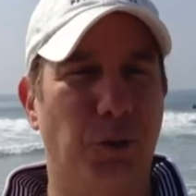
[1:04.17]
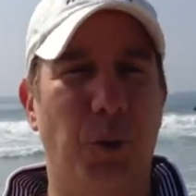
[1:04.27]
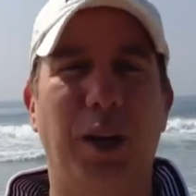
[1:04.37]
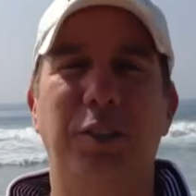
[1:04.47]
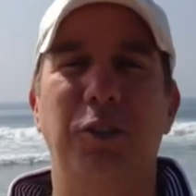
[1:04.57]
is
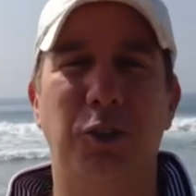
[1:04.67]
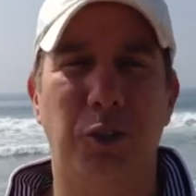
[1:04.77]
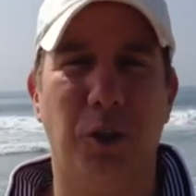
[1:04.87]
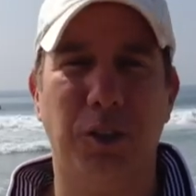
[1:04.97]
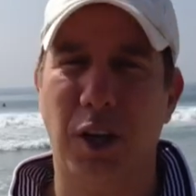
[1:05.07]
way too
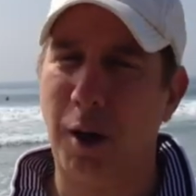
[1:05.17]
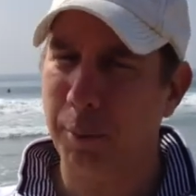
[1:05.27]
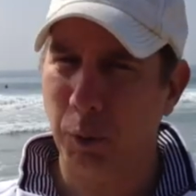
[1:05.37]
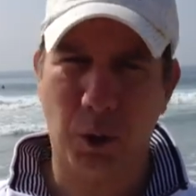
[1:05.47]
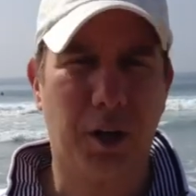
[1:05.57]
short to all
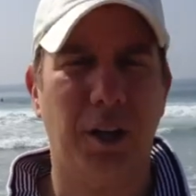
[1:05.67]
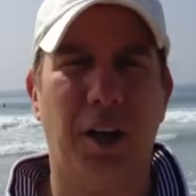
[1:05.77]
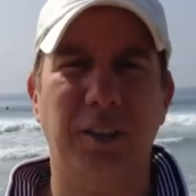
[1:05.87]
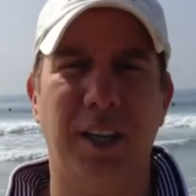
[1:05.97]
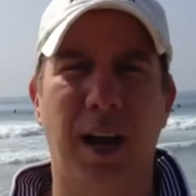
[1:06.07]
be working
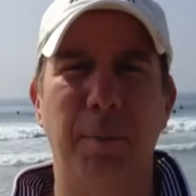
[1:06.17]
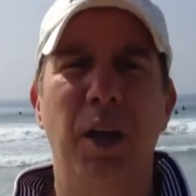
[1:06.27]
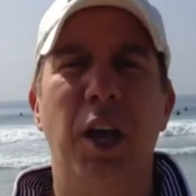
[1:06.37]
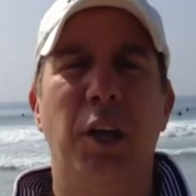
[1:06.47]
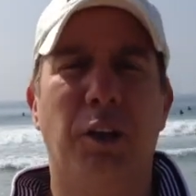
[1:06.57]
all the time.
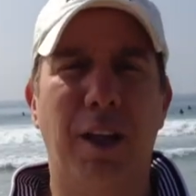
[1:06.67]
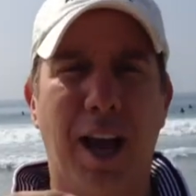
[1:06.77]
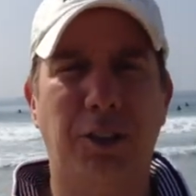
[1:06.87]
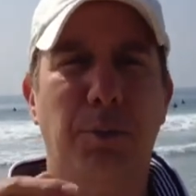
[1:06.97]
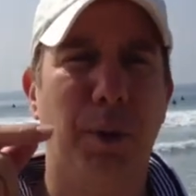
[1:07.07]
You'll
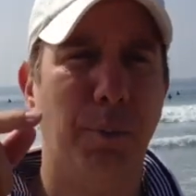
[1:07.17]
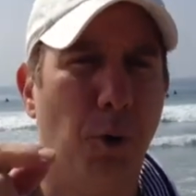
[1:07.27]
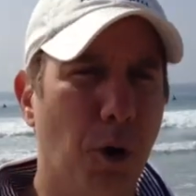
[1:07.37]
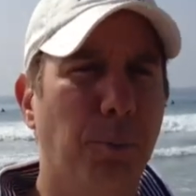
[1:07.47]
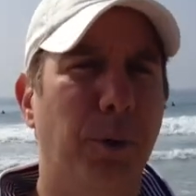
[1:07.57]
actually be
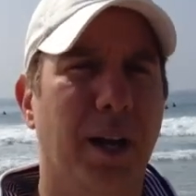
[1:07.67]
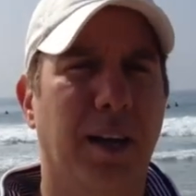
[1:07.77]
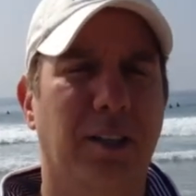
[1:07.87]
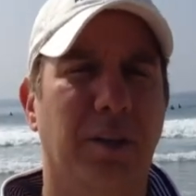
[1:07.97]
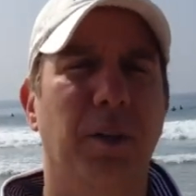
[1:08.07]
more
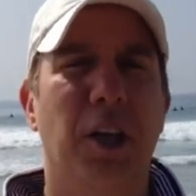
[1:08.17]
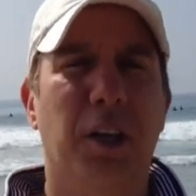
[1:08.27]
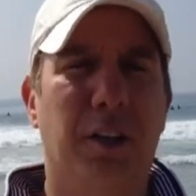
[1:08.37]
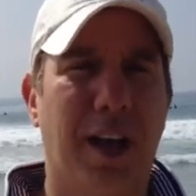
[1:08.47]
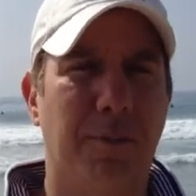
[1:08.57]
productive.
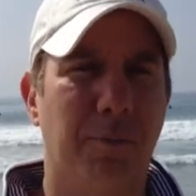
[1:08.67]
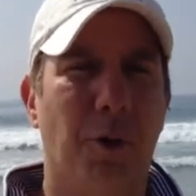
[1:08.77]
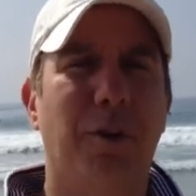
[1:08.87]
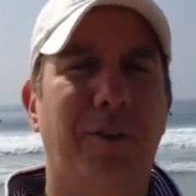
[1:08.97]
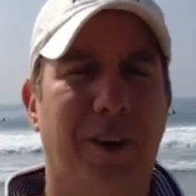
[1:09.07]
You'll have
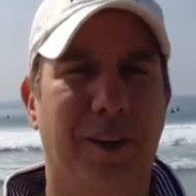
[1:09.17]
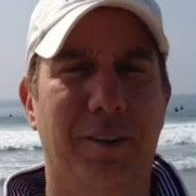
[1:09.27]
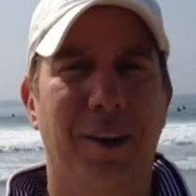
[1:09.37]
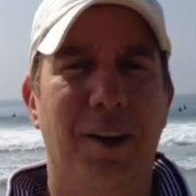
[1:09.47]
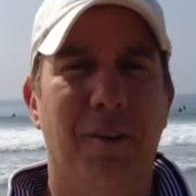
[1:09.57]
more fun.
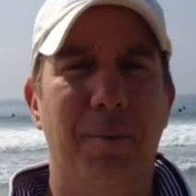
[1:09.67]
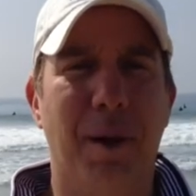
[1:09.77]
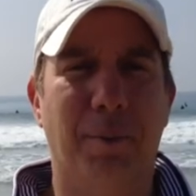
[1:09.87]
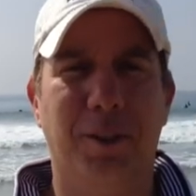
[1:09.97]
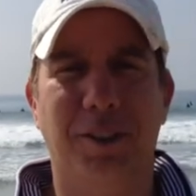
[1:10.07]

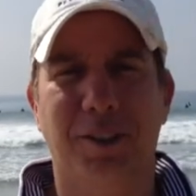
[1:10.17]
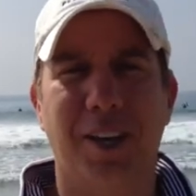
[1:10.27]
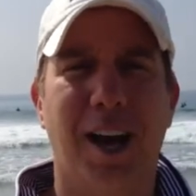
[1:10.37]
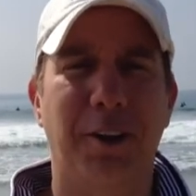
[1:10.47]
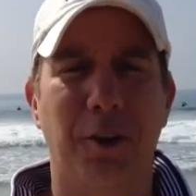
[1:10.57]
Remember, this is
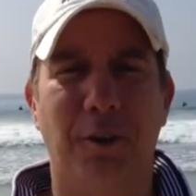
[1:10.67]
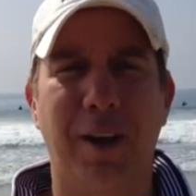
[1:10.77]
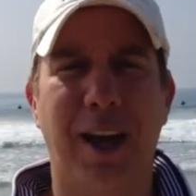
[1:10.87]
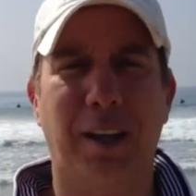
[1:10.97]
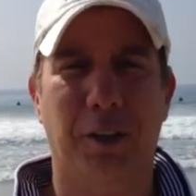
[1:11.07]
Todd
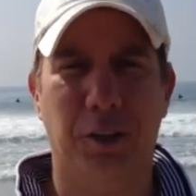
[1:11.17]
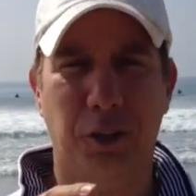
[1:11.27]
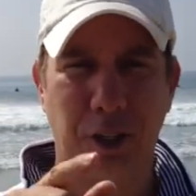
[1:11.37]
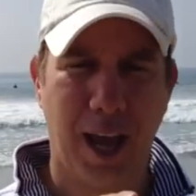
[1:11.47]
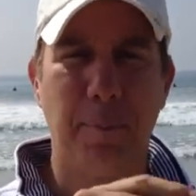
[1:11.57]
Novak. You're a
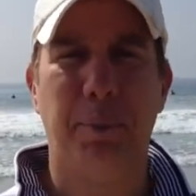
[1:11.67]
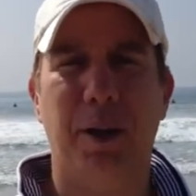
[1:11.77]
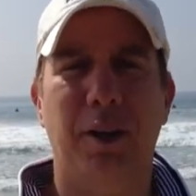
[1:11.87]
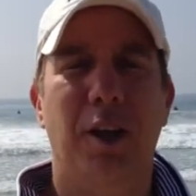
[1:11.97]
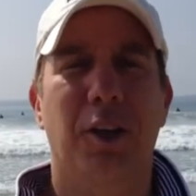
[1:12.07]

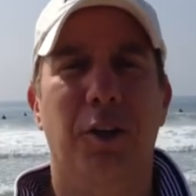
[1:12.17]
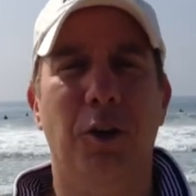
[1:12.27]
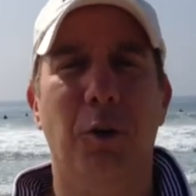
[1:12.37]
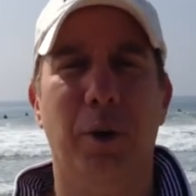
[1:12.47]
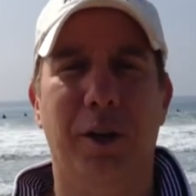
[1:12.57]
champion.
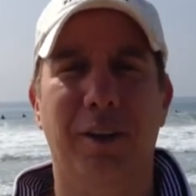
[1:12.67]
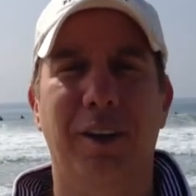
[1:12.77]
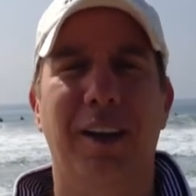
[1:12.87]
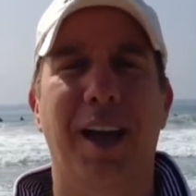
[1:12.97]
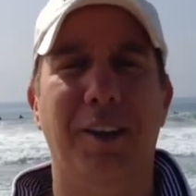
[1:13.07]
You're a winner,
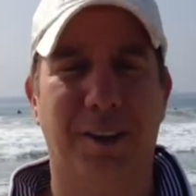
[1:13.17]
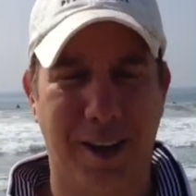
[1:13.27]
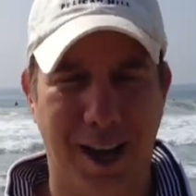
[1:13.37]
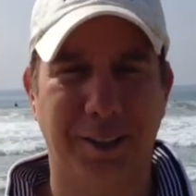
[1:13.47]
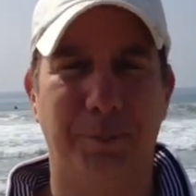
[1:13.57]
and you're
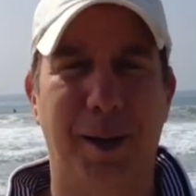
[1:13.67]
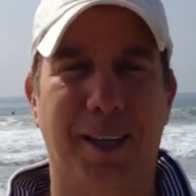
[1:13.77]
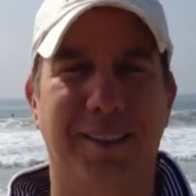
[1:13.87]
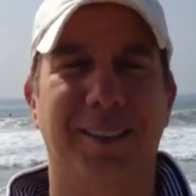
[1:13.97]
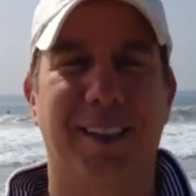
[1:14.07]
God's
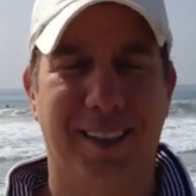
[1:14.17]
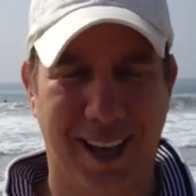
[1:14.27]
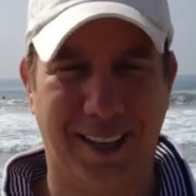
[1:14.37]
best. Thank